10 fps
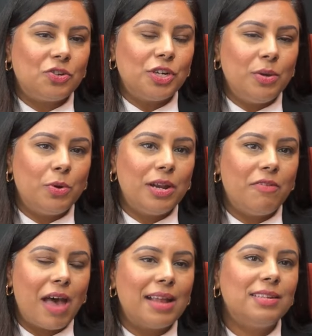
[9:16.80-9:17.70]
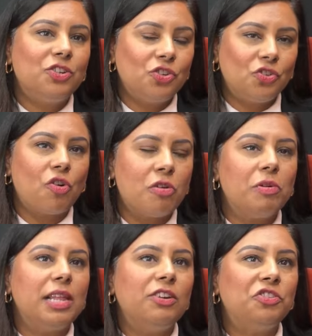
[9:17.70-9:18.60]
or he wouldn't have had such a strong
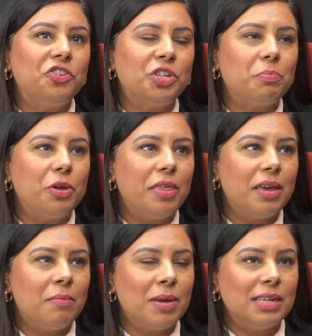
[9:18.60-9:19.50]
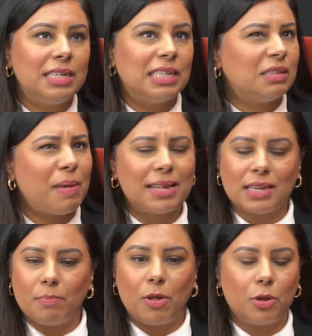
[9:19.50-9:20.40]
relationship with him and he's his
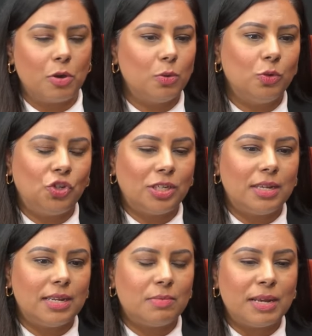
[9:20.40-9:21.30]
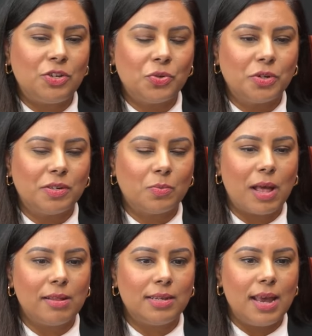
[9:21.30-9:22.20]
basketball coach and his mentor as
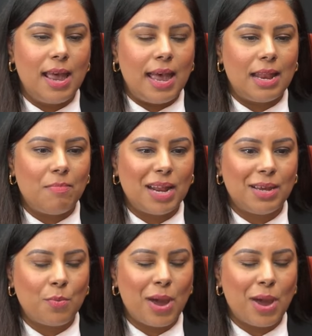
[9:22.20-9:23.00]
well in in many